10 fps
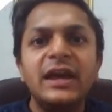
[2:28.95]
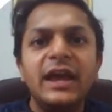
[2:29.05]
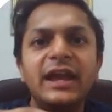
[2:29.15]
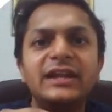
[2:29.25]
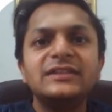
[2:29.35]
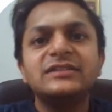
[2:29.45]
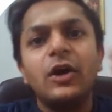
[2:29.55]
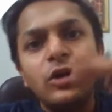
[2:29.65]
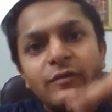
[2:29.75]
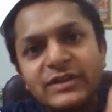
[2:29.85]
it is
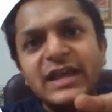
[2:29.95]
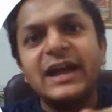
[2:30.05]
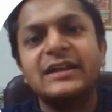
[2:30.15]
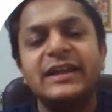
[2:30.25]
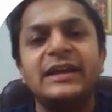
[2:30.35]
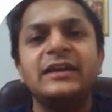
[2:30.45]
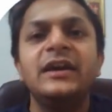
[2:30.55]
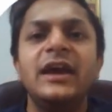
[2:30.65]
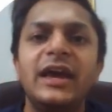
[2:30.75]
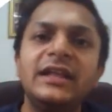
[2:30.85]
always acting
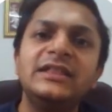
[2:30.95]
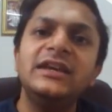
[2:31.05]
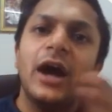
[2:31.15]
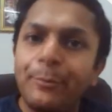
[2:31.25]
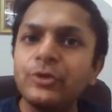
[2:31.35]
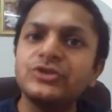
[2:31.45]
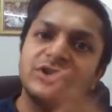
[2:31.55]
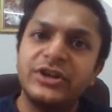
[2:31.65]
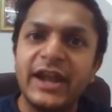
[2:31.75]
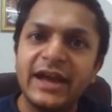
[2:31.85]
in the
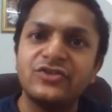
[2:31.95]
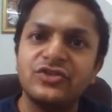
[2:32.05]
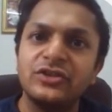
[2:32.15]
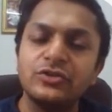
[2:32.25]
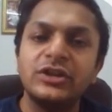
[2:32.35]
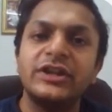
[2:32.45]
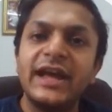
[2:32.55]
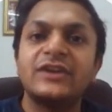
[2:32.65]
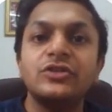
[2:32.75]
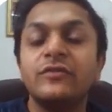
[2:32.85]
opposite direction to the
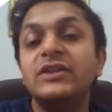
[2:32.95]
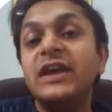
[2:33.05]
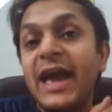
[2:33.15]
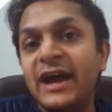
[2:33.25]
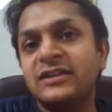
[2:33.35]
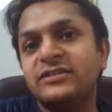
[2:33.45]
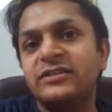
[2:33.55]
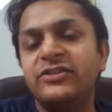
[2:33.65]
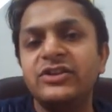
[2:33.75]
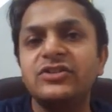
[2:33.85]
direction of the
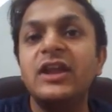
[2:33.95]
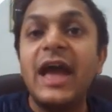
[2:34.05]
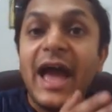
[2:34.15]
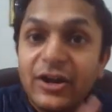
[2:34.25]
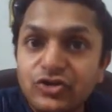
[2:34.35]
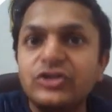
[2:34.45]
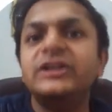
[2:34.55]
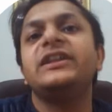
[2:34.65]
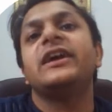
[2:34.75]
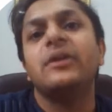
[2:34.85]
acceleration
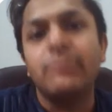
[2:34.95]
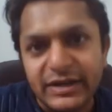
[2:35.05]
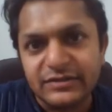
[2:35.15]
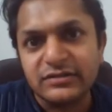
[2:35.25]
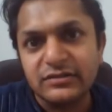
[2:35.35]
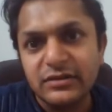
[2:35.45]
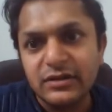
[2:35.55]
actually taking place.